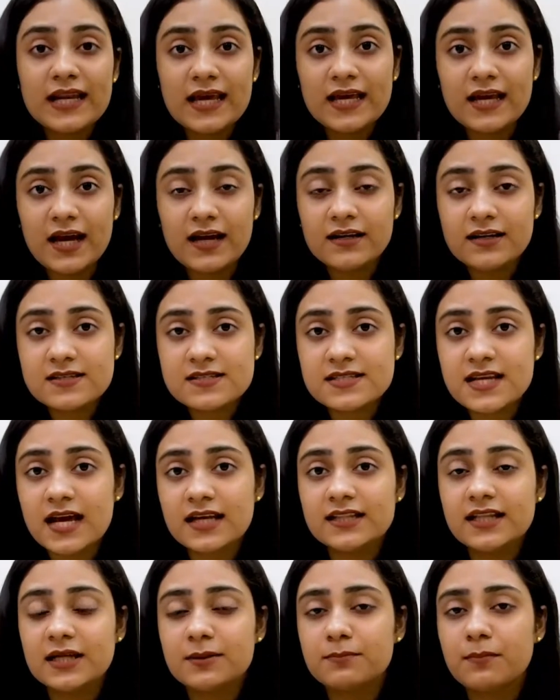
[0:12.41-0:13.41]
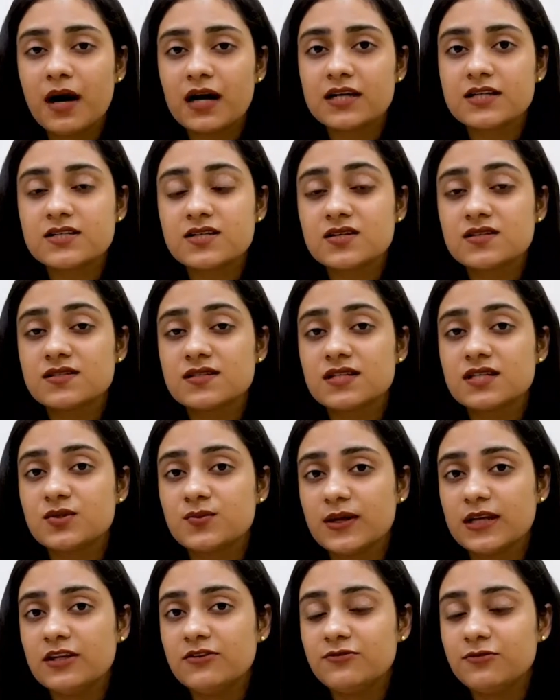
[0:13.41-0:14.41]
I understand that marketers in
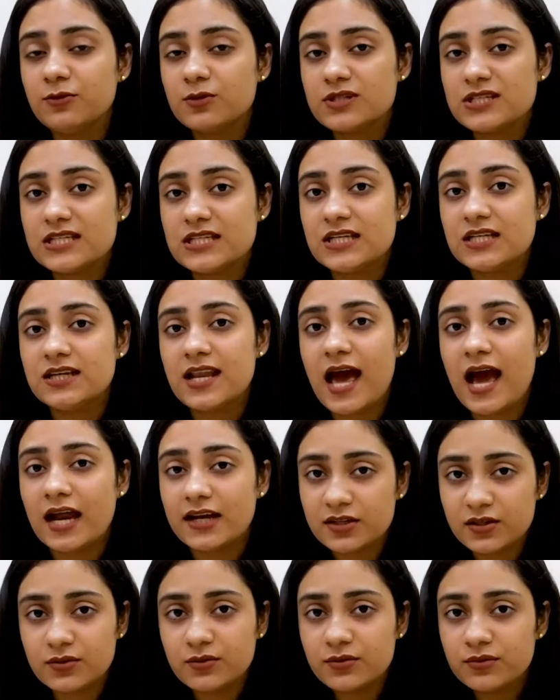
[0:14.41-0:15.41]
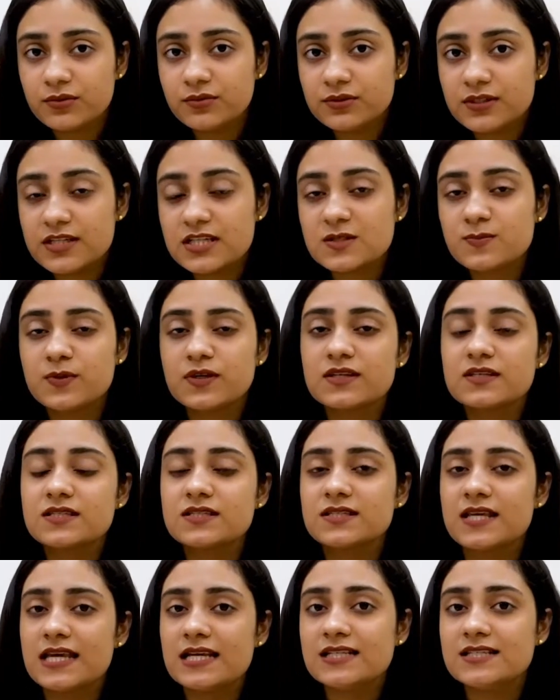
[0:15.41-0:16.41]
2014 had to do this because
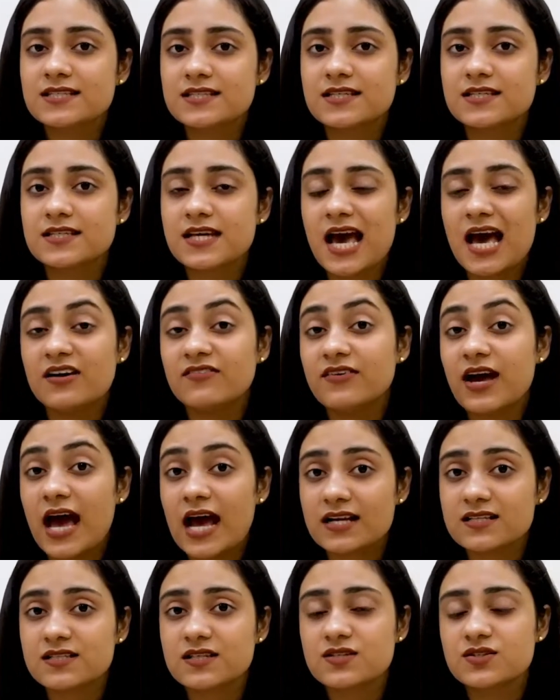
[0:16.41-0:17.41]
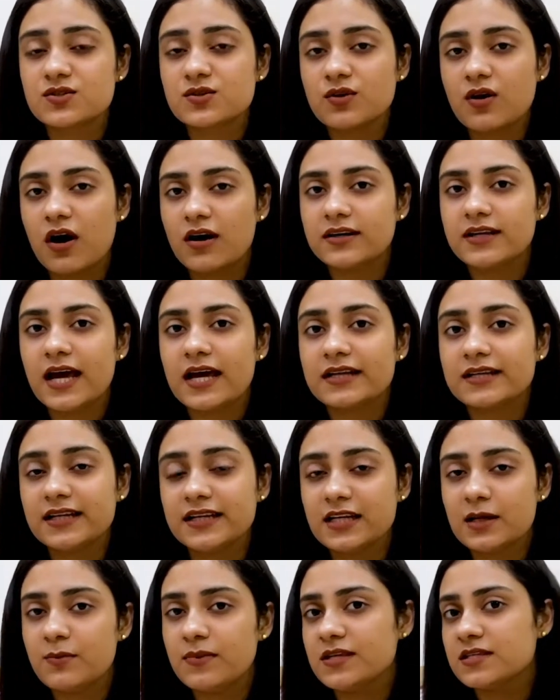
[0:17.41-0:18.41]
sales didn't have access to contact
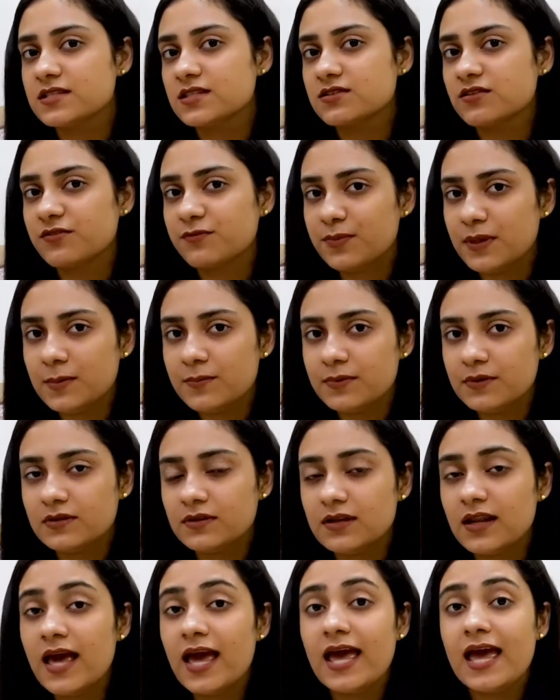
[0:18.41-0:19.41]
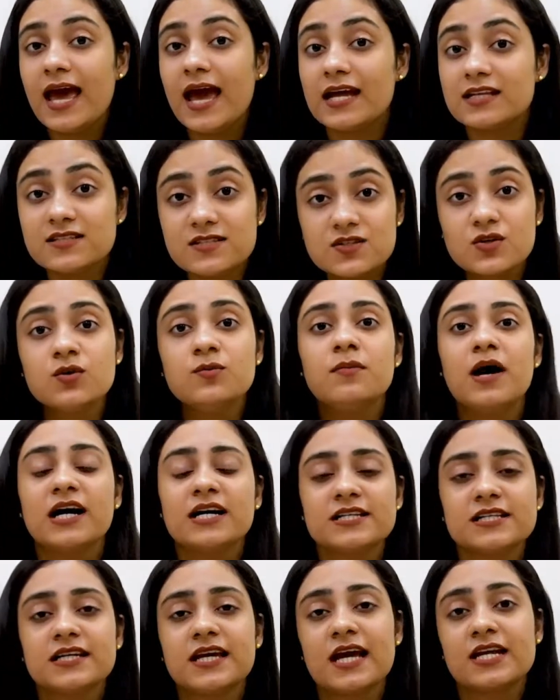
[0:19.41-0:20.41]
databases of people, and so
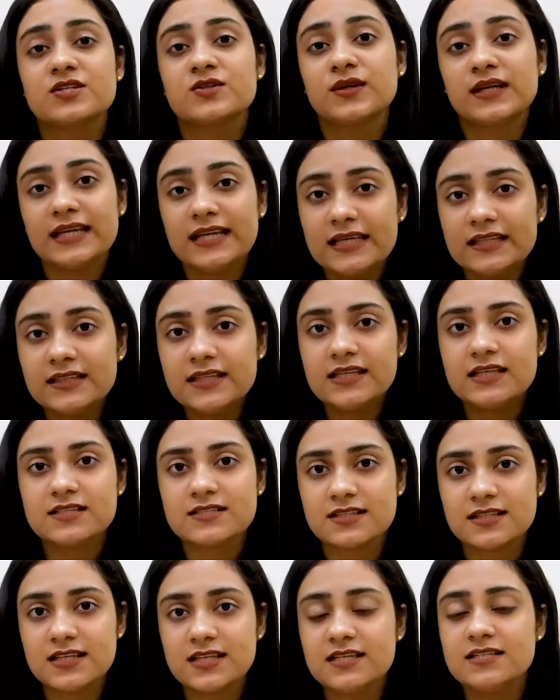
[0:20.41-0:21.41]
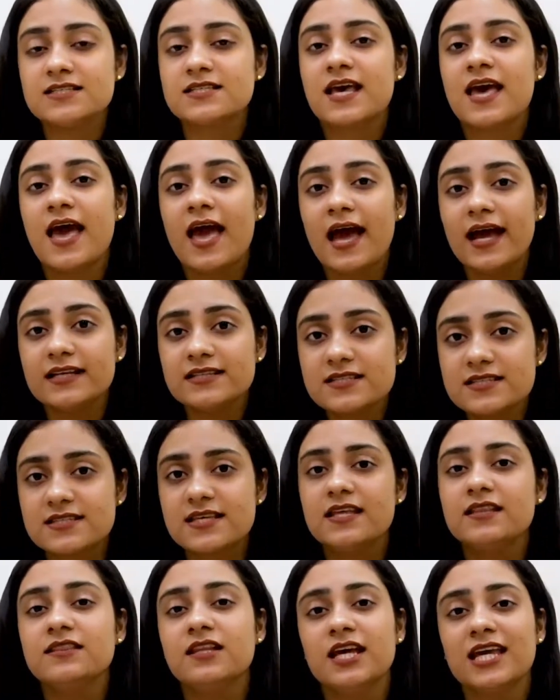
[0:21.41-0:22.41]
marketing had to collect these leads and
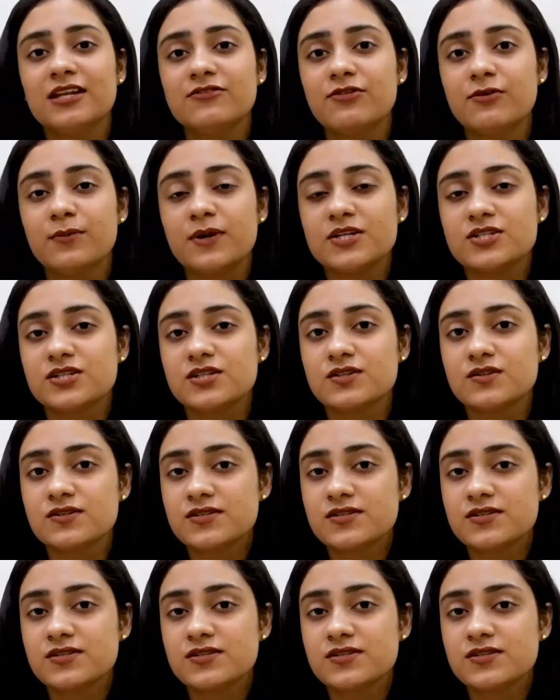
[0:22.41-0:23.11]
send the information to